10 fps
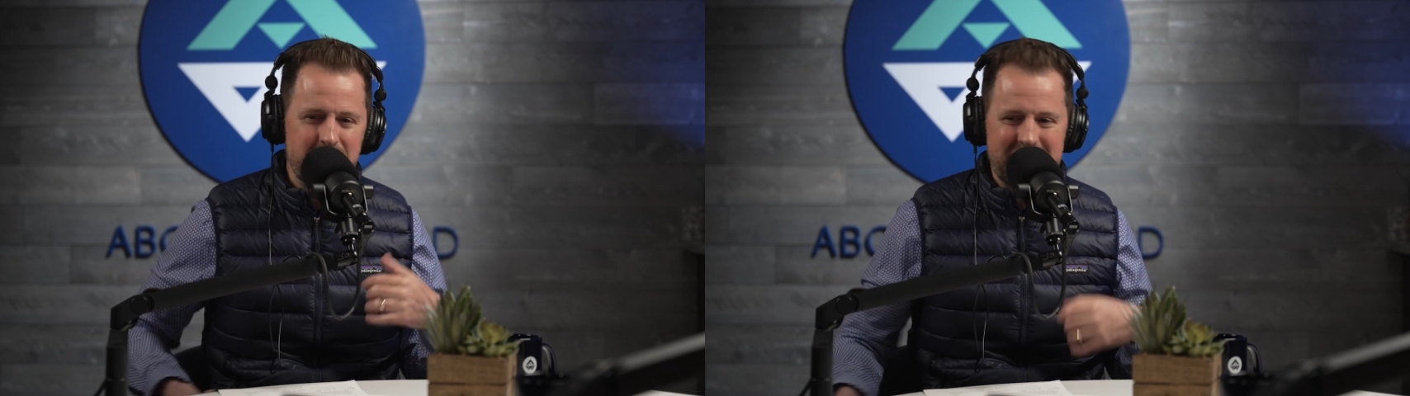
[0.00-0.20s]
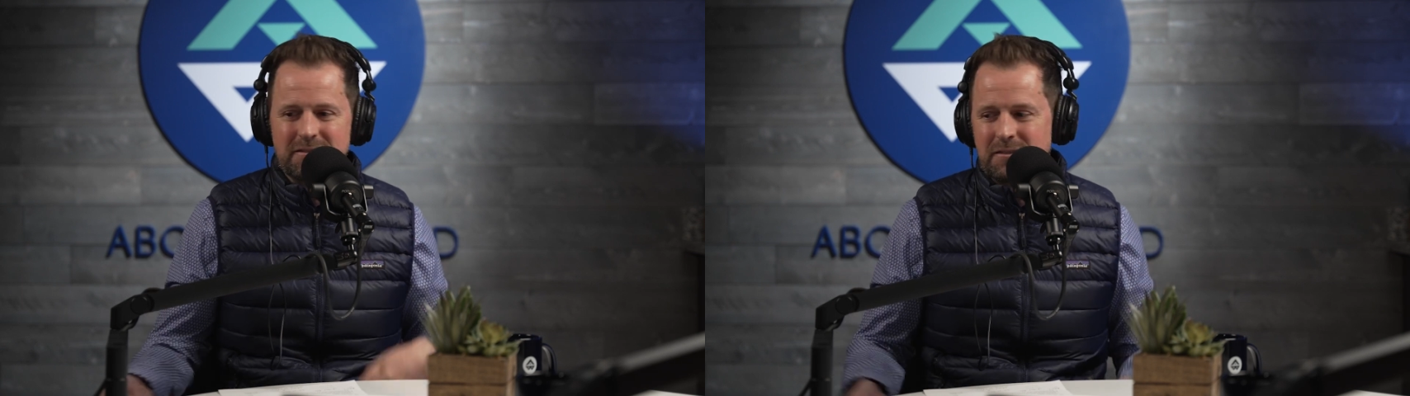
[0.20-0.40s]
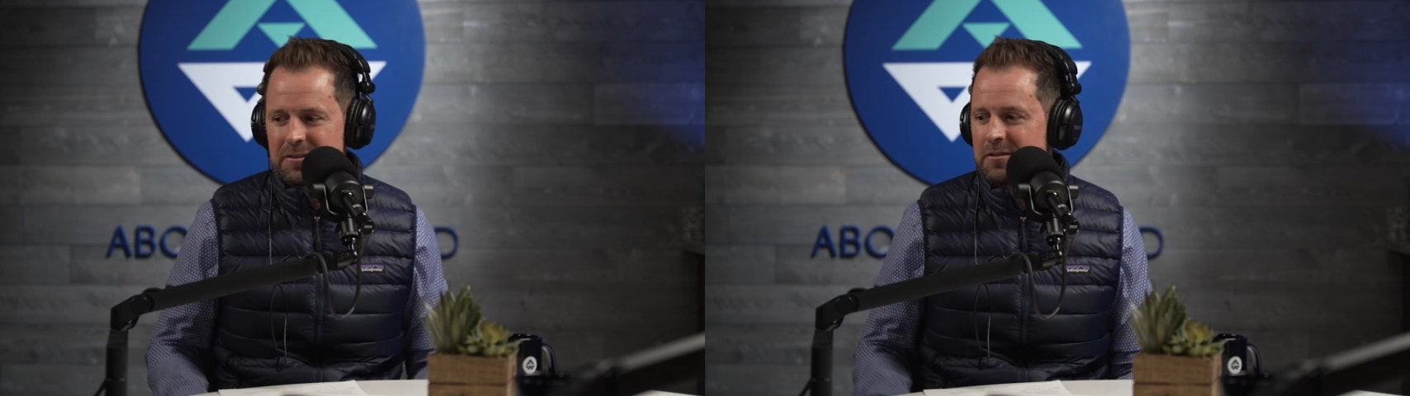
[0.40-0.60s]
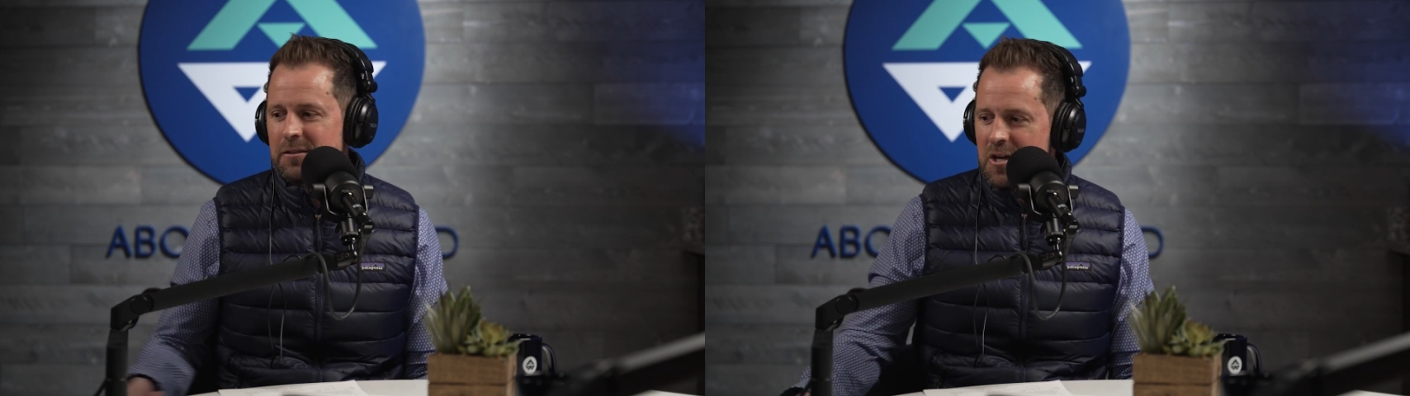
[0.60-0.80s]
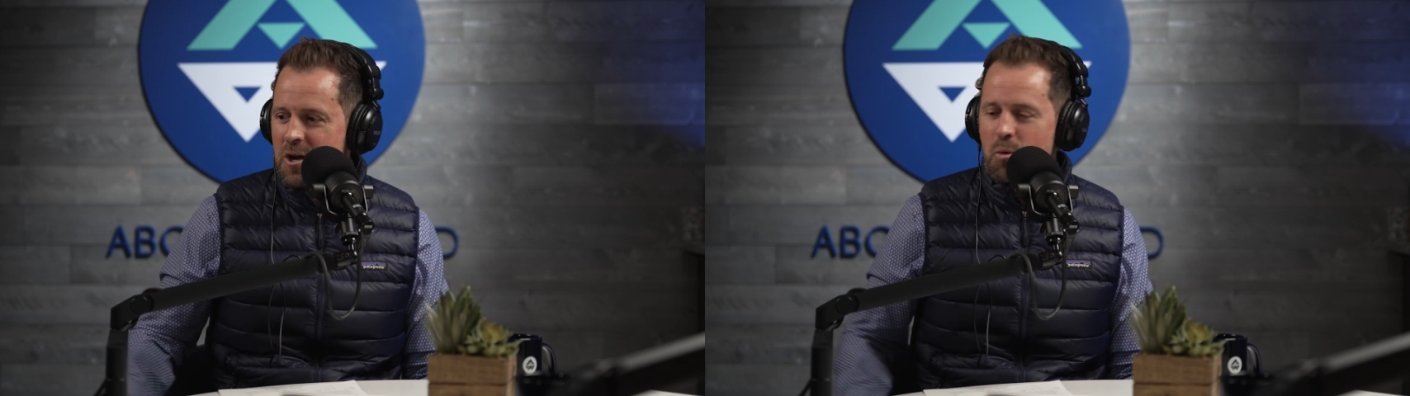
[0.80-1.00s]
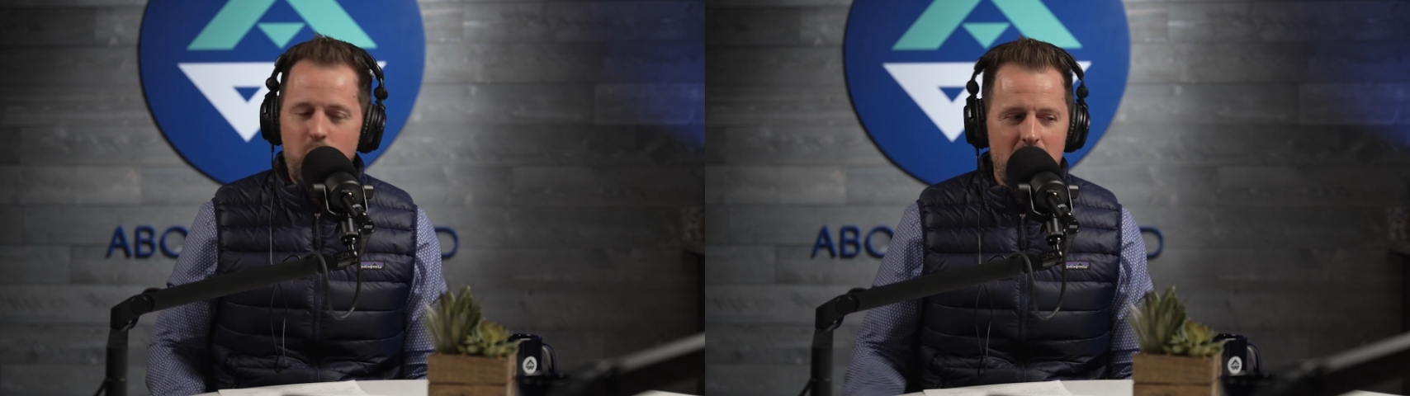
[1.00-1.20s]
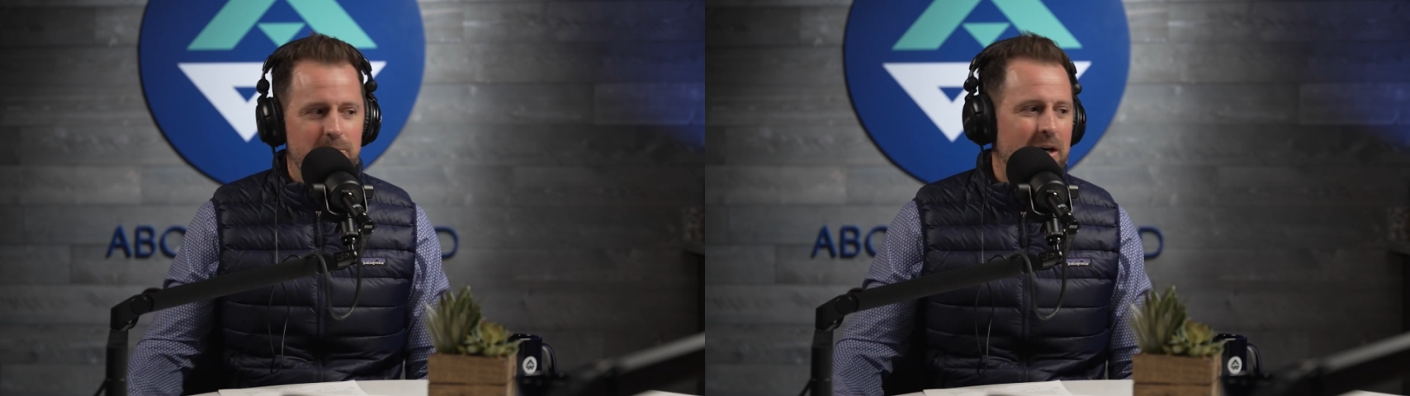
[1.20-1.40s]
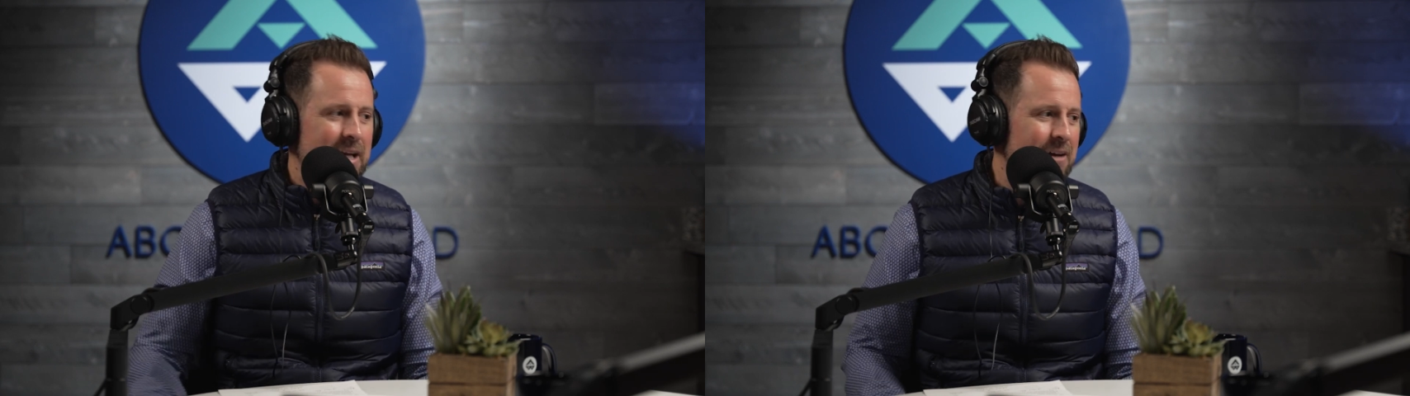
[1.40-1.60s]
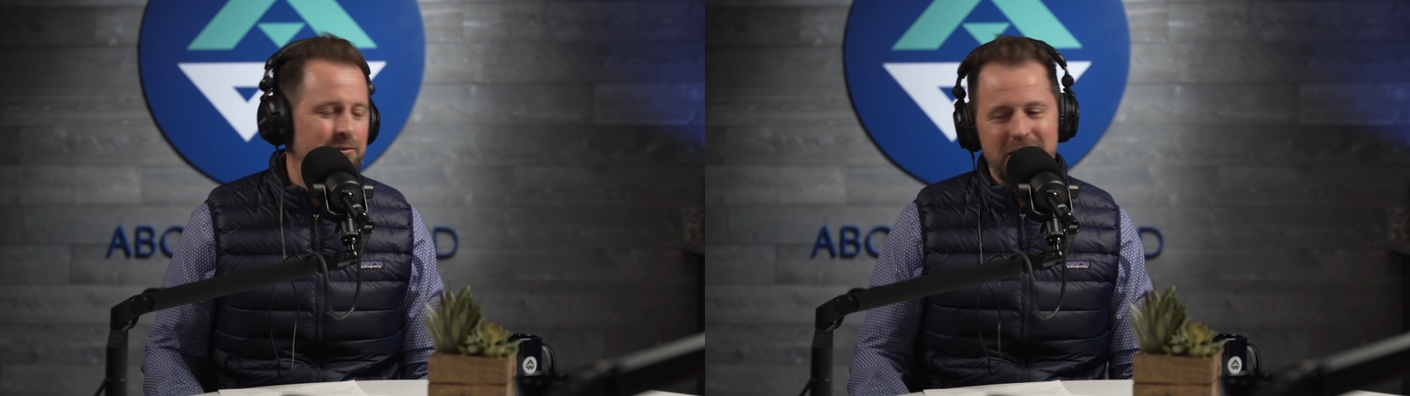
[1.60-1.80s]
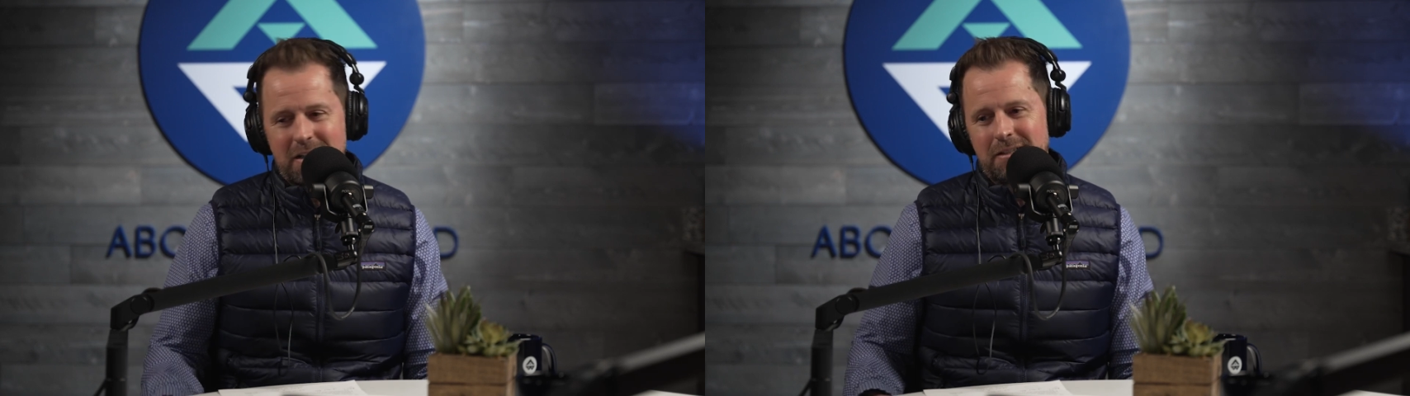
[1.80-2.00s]
about, why am I
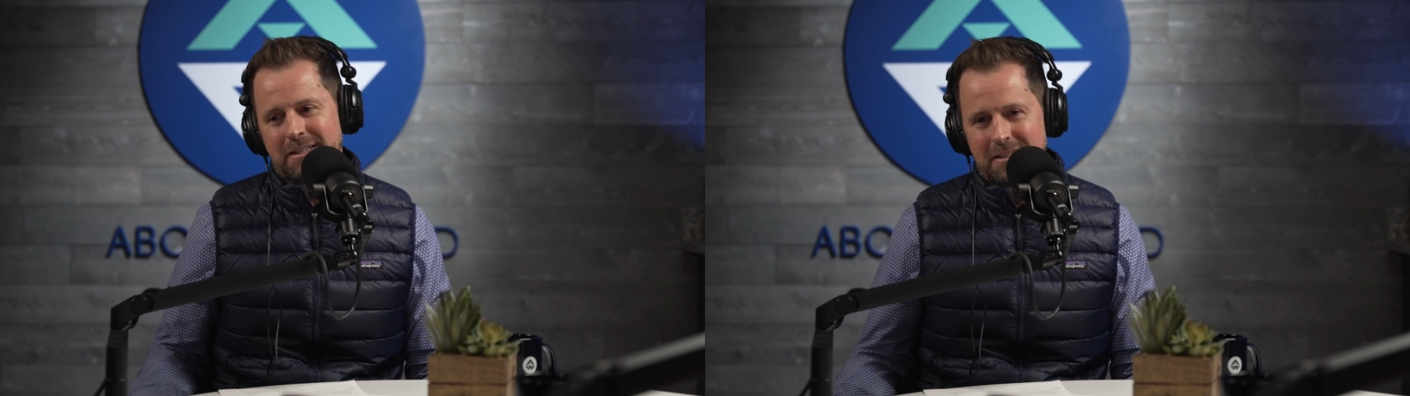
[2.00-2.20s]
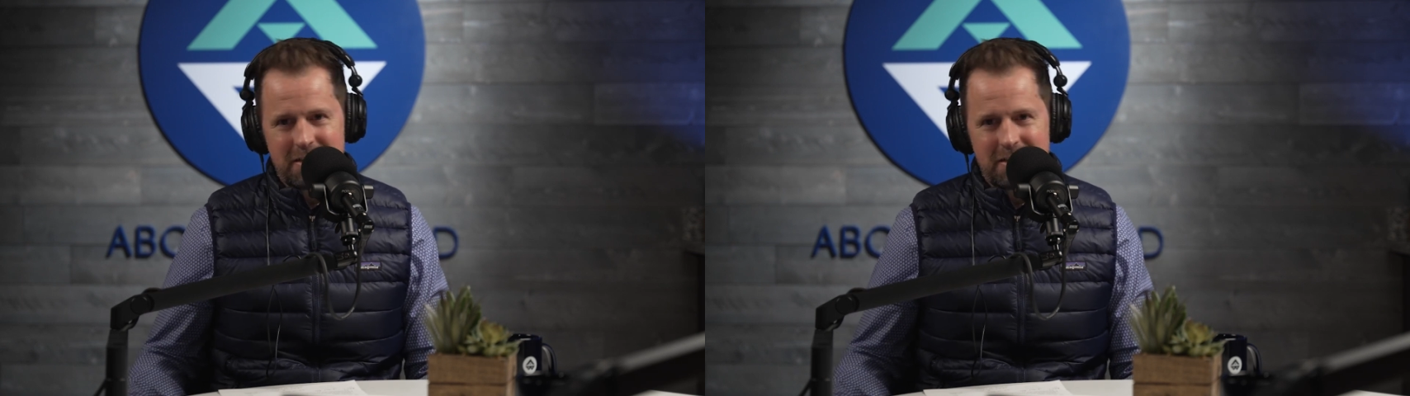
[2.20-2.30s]
having to clean